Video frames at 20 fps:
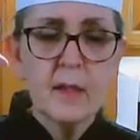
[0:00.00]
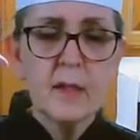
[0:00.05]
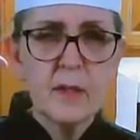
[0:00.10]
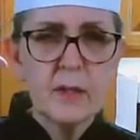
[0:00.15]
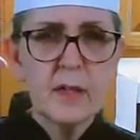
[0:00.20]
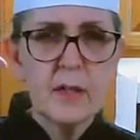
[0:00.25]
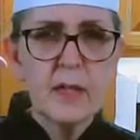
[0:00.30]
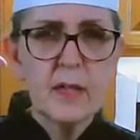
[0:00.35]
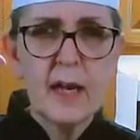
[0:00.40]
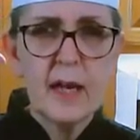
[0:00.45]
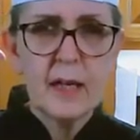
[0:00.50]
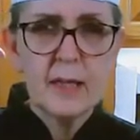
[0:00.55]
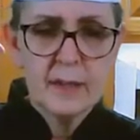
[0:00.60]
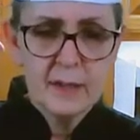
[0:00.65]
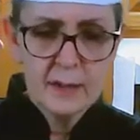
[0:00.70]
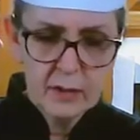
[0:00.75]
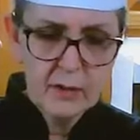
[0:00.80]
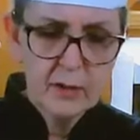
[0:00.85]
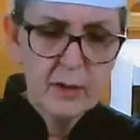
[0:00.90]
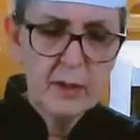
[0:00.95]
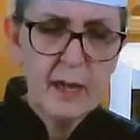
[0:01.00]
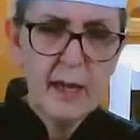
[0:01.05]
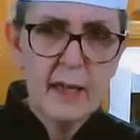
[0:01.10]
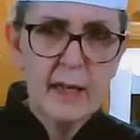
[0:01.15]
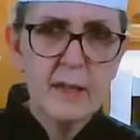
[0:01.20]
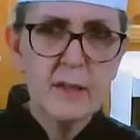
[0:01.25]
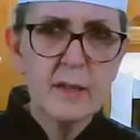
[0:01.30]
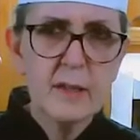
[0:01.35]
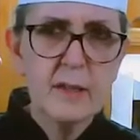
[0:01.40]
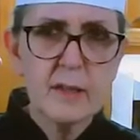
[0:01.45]
You can add
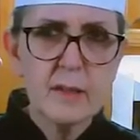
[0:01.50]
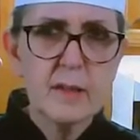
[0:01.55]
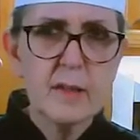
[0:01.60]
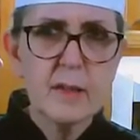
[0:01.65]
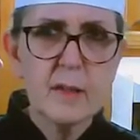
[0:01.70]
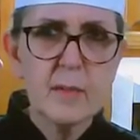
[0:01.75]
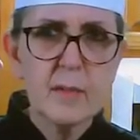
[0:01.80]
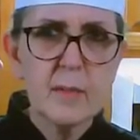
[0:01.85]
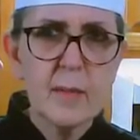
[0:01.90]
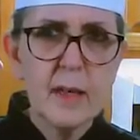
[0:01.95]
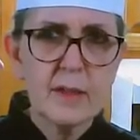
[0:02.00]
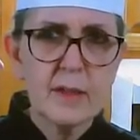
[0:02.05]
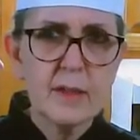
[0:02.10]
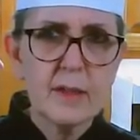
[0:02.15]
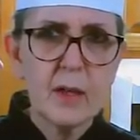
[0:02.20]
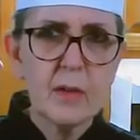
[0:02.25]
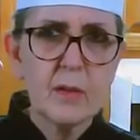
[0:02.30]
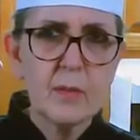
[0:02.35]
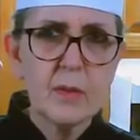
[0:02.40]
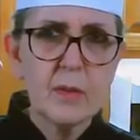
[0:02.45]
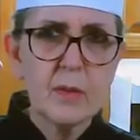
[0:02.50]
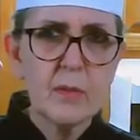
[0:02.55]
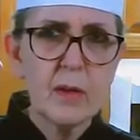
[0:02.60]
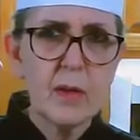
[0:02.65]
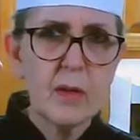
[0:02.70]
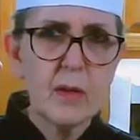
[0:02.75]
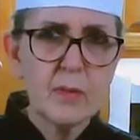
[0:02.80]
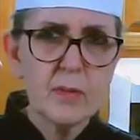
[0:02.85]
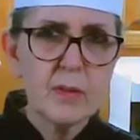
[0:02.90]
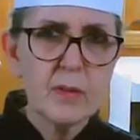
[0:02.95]
the amount of sodium you want.